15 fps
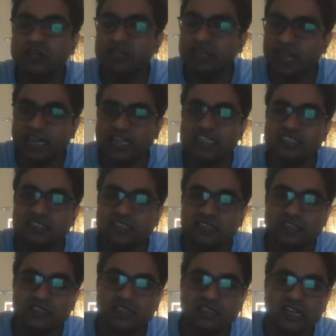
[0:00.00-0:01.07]
or in any
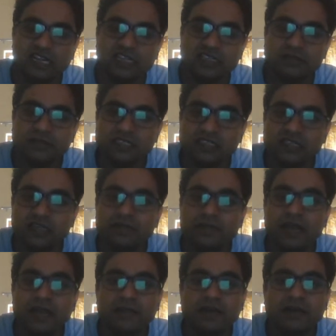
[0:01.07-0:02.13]
structure that is
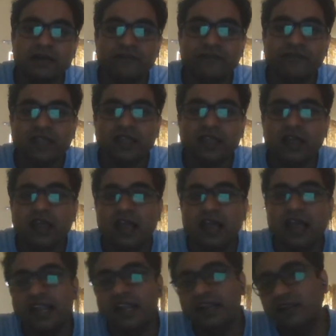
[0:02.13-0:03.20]
basically man-made.
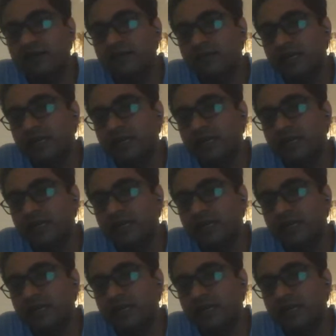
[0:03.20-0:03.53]
And